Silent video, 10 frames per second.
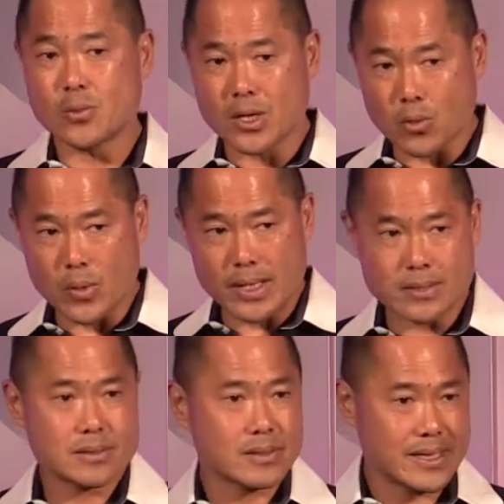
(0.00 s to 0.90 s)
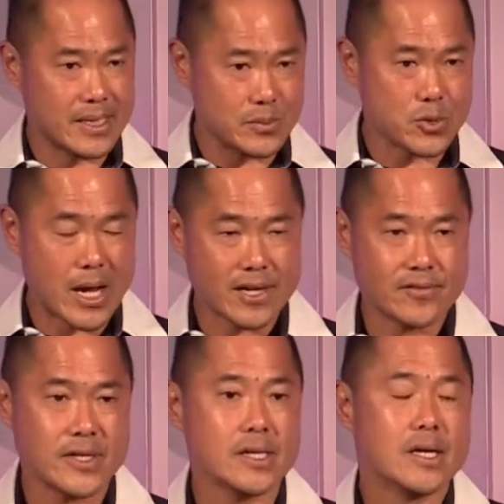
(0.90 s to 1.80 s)
where it went, keeps track
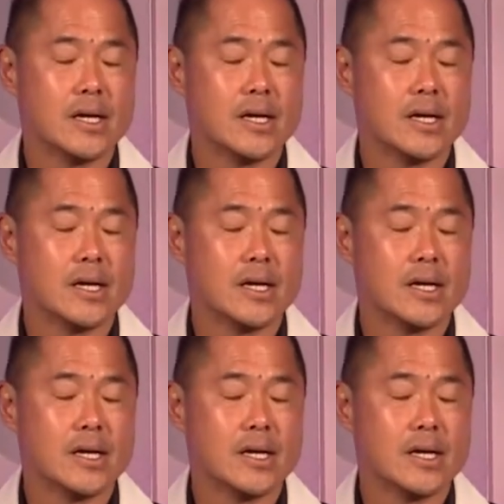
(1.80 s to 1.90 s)
of it.